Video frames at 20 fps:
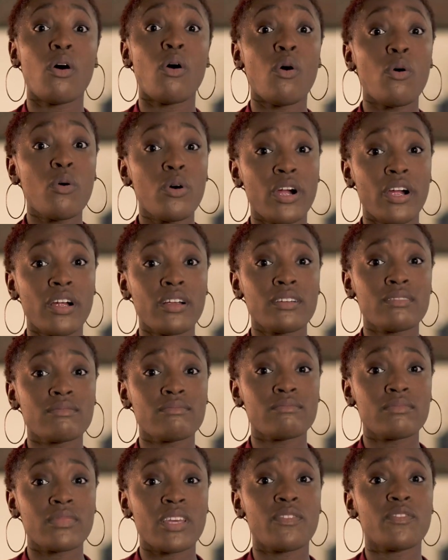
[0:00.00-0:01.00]
Or
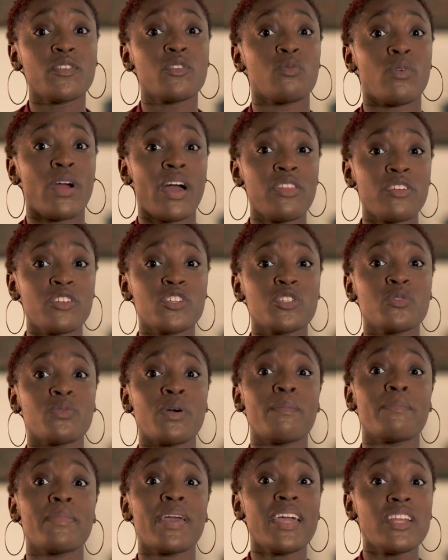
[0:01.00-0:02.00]
if you'd rather do
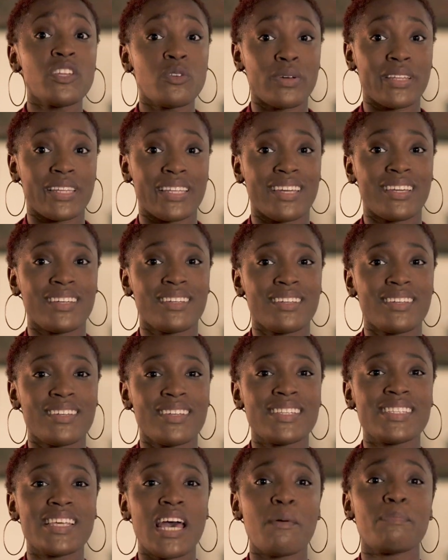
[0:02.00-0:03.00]
it manually,
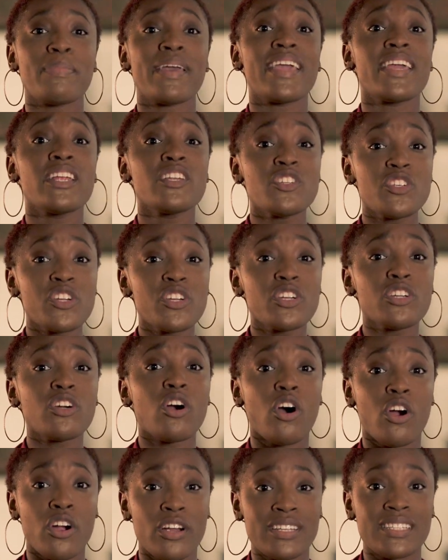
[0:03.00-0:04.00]
tap Enter
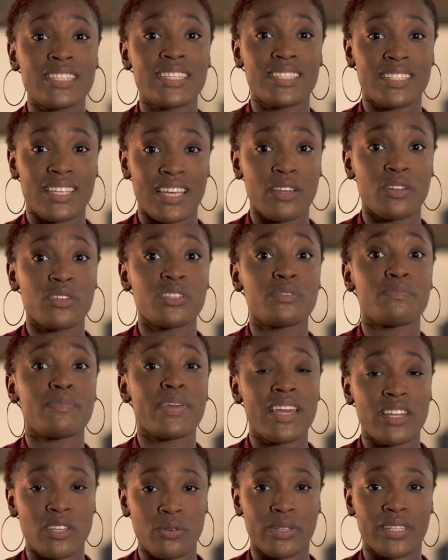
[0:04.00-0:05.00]
Car Details
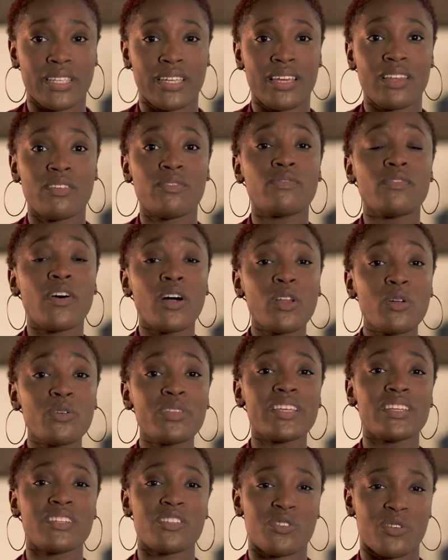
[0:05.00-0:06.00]
manually and follow
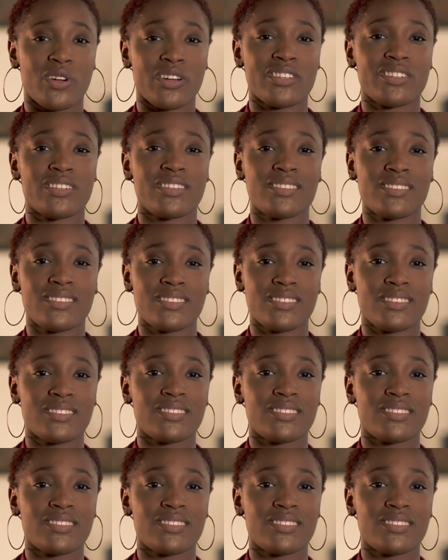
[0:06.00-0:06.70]
the instructions.